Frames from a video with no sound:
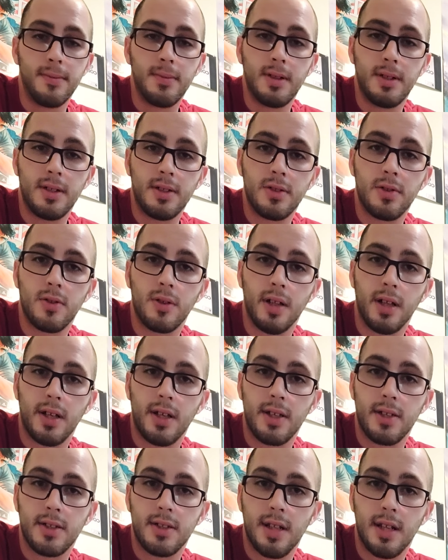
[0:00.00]
And so, like
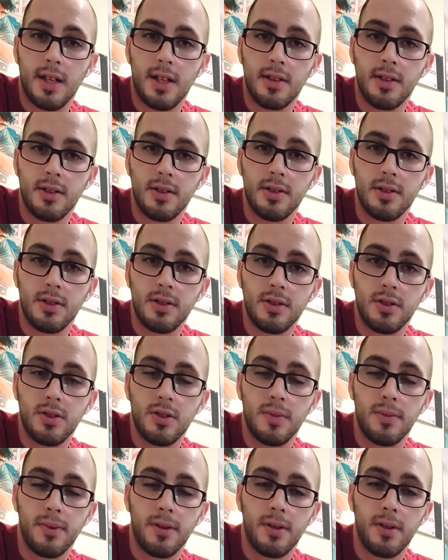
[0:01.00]
I said, I looked on
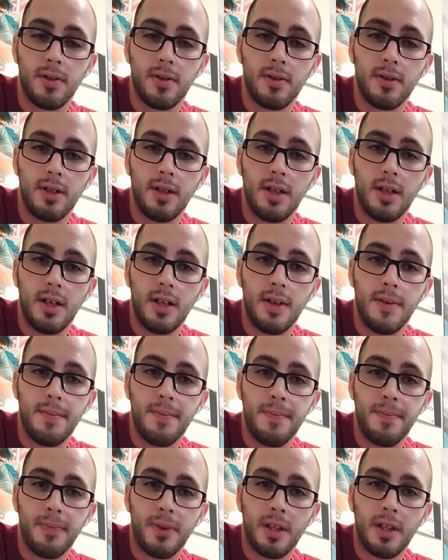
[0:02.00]
Shippo, and
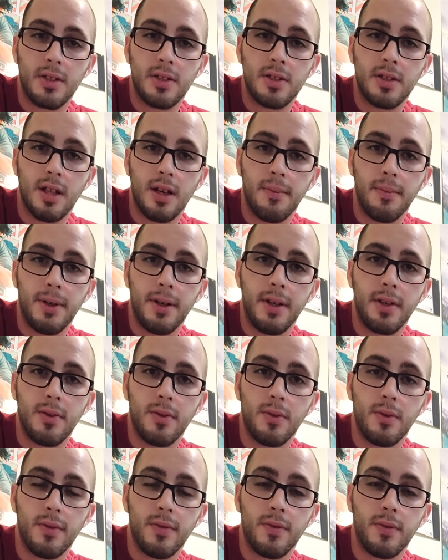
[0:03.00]
instead of paying the
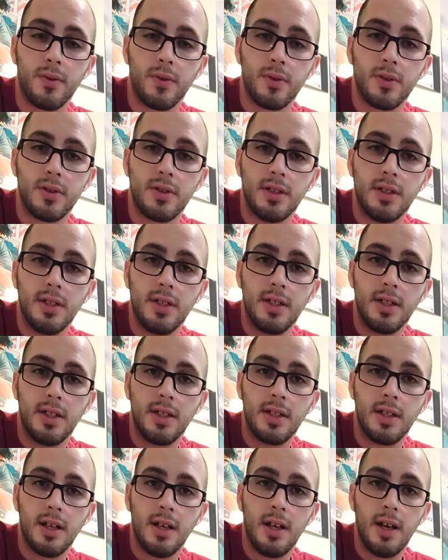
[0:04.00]
$114,
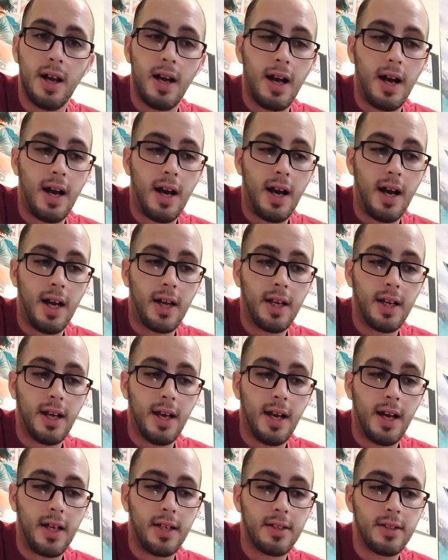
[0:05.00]
I
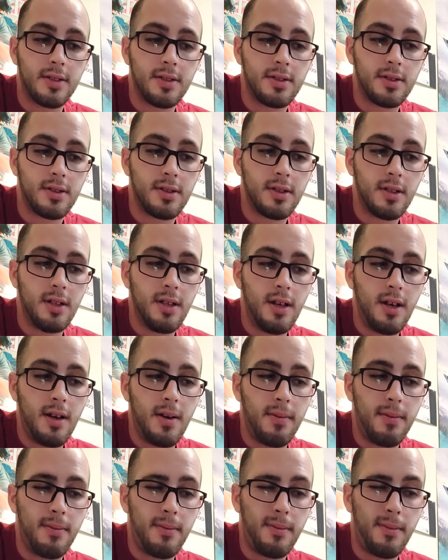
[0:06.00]
got
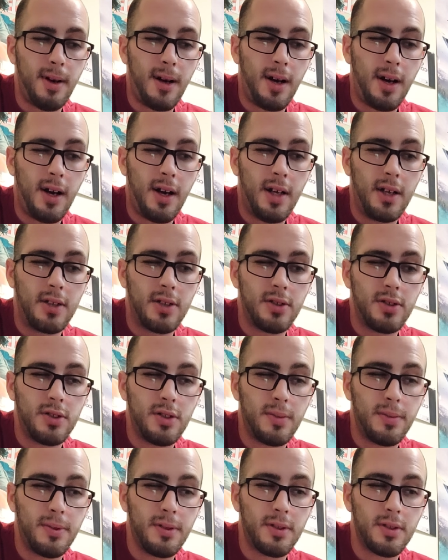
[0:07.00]
my
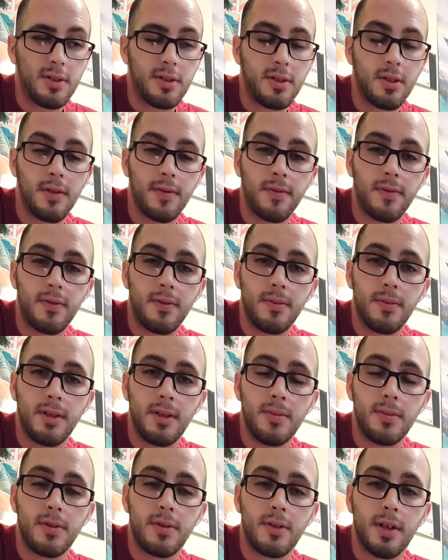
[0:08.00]
shipping slip from
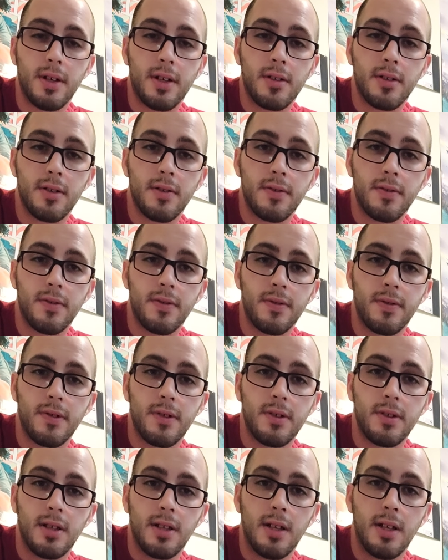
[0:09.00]
them directly for
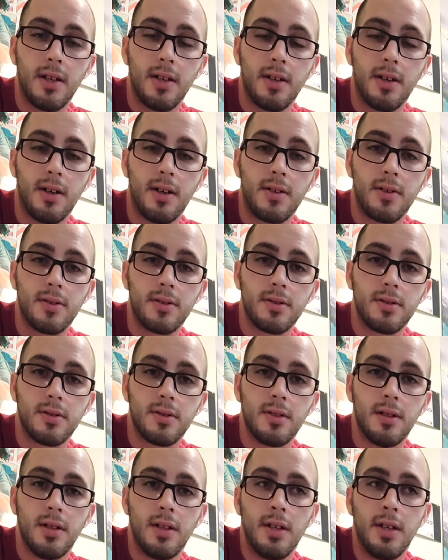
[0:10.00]
$58.
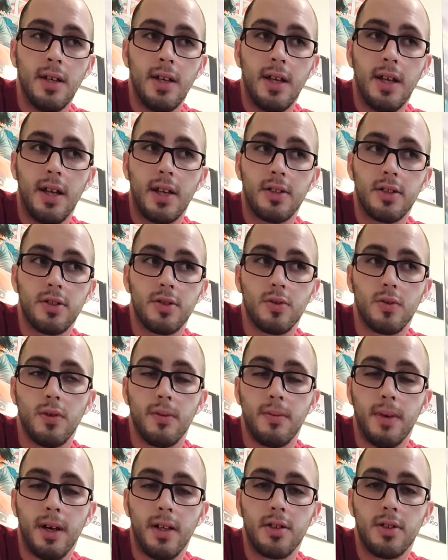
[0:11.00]
And I just went
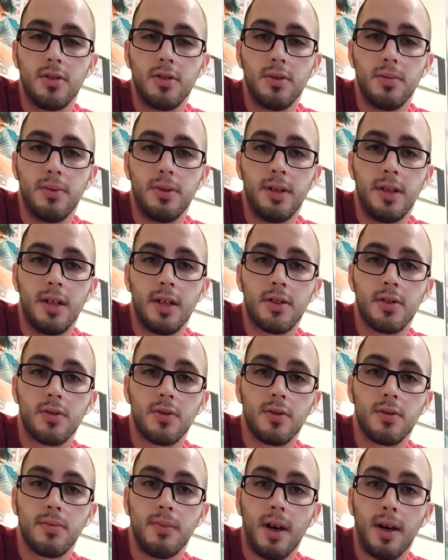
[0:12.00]
back to UPS
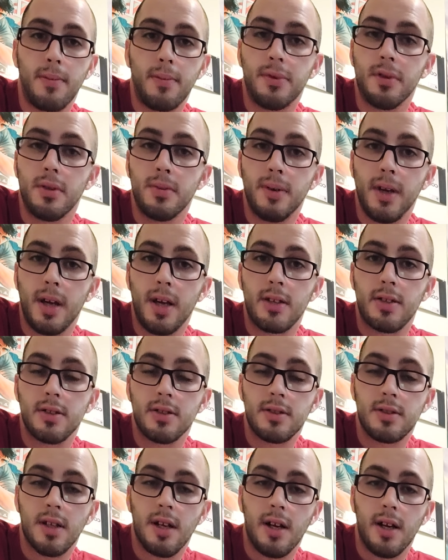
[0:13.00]
with my
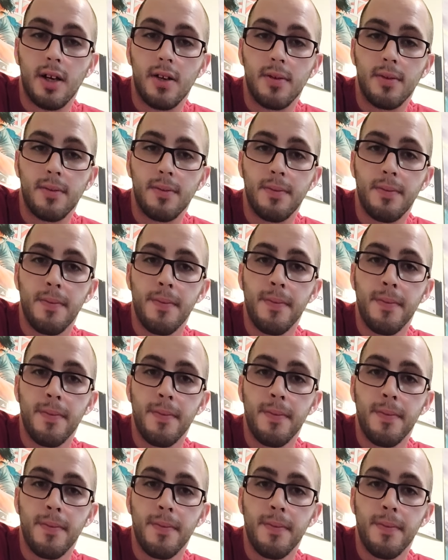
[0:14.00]
prepackaged item,